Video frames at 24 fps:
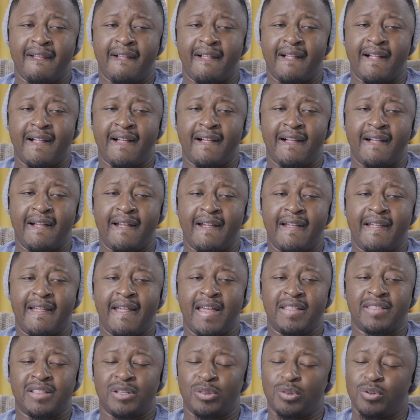
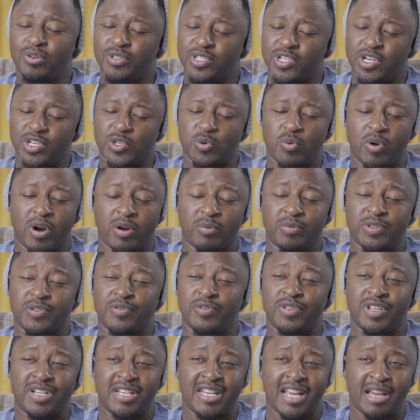And the search warrant was
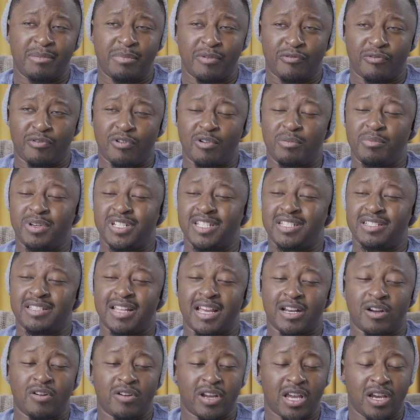for the day before. But she's
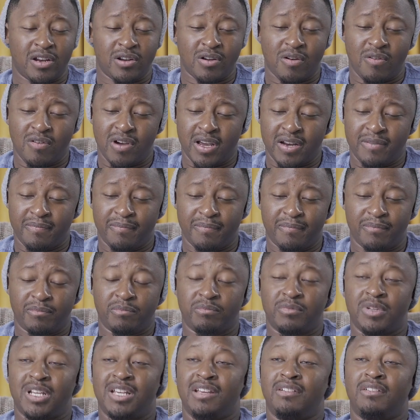like, okay, you know what?
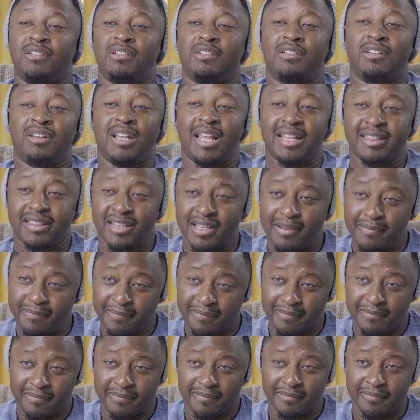Let them,
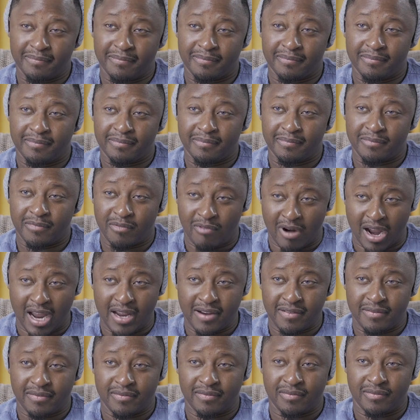
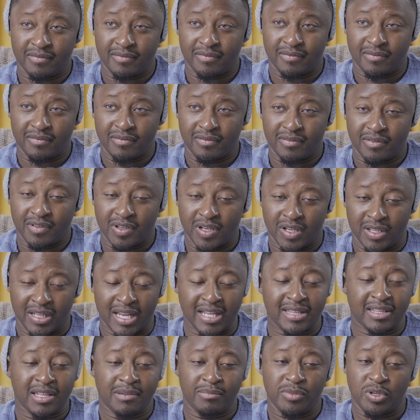right?
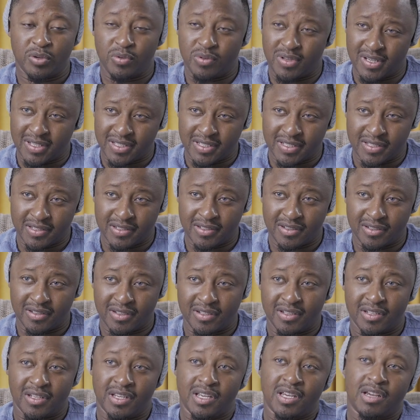Let them do this.
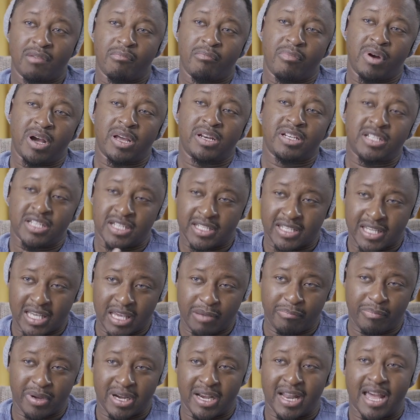But just
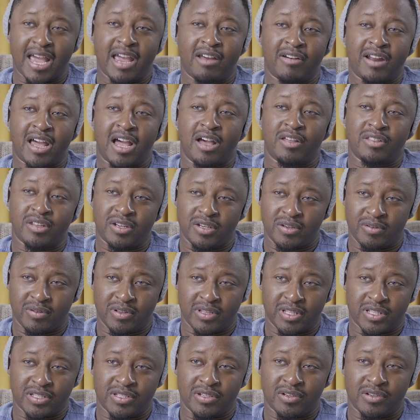keep an eye on how they're
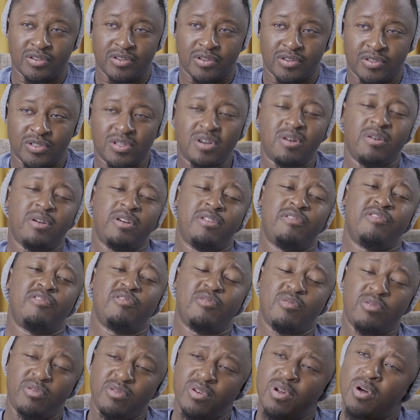doing the search. So
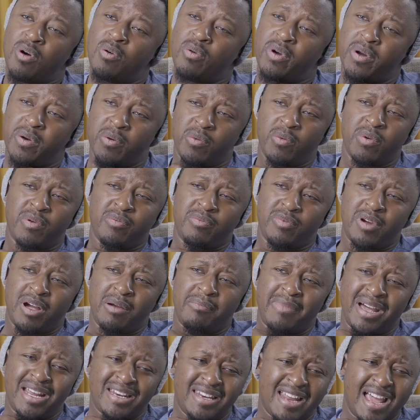we've
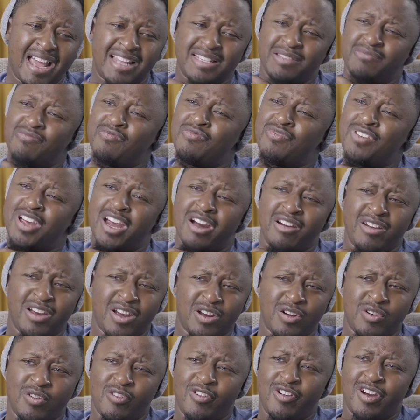got, my dad's very
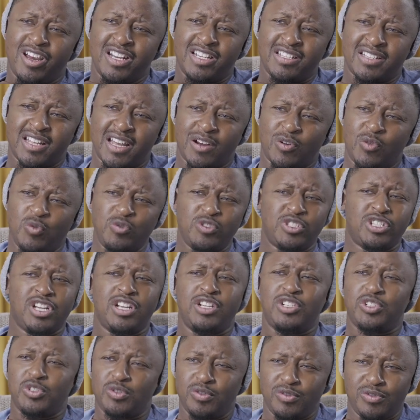annoyed. He's like, who
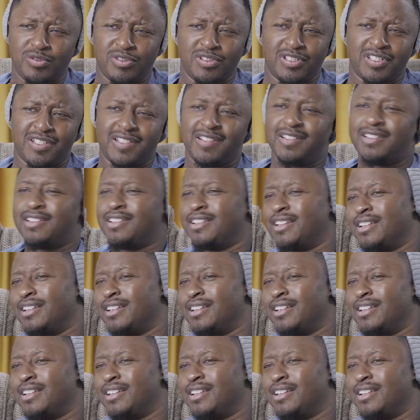sent you? Is it